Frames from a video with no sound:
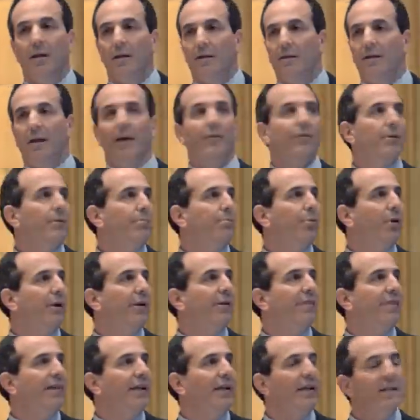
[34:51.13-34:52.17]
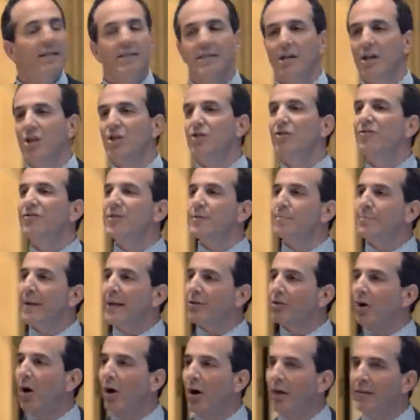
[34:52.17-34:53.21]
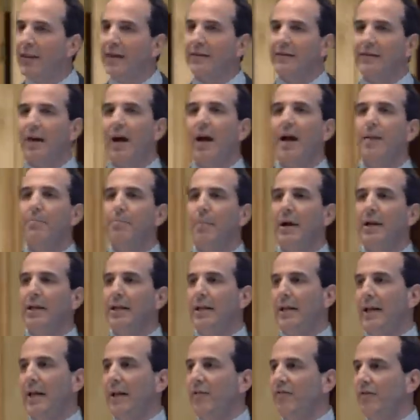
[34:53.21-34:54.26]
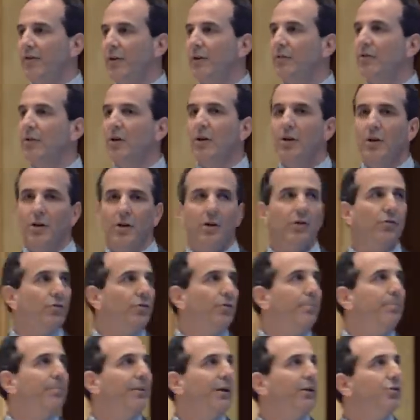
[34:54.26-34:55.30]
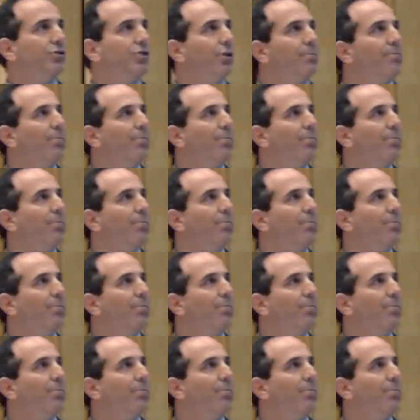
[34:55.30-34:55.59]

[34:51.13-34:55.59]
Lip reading: The other important thing is you've spent all that time, money, and effort to build your